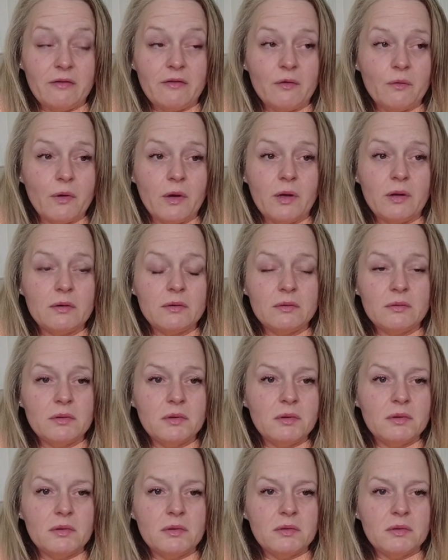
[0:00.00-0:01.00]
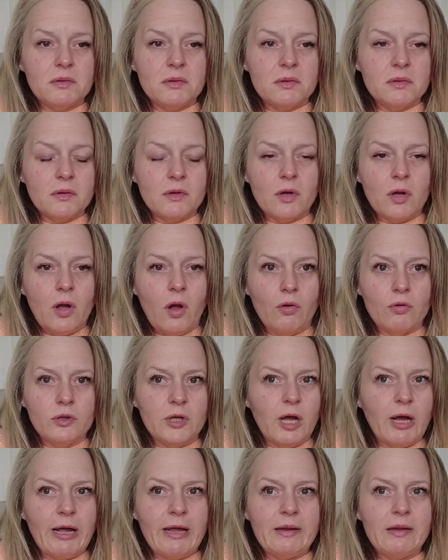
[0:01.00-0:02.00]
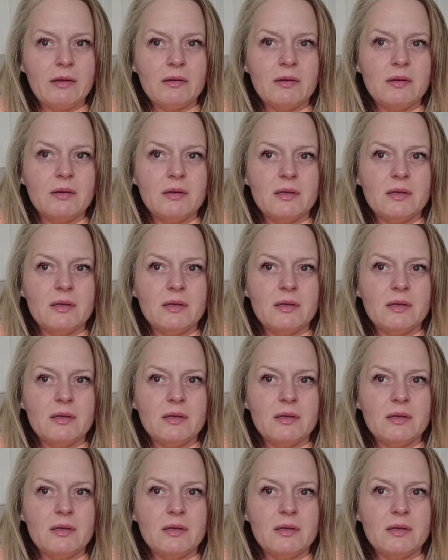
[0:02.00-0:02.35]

to her the whole night.